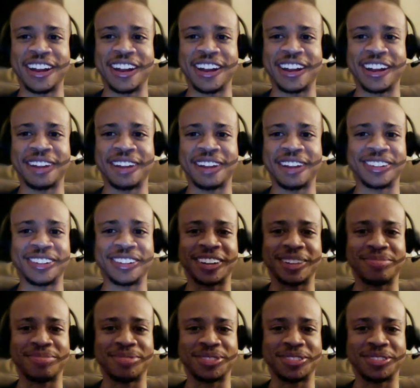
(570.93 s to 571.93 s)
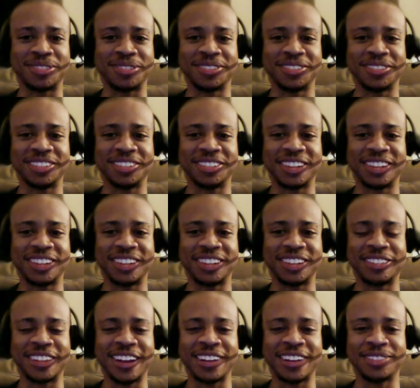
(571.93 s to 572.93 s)
I went on I think it
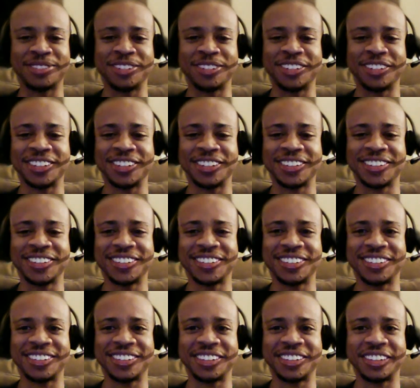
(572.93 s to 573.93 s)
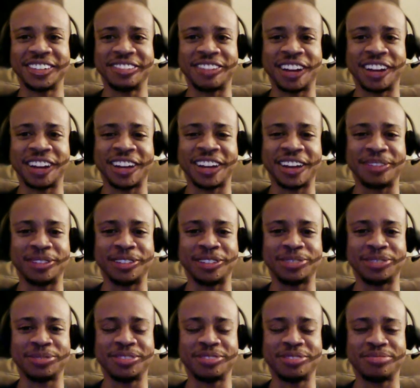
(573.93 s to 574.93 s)
was last week. Roddy Cat
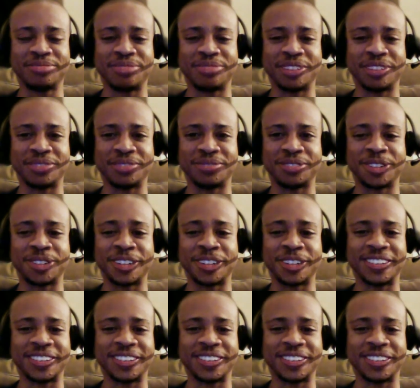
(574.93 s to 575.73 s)
was present for it.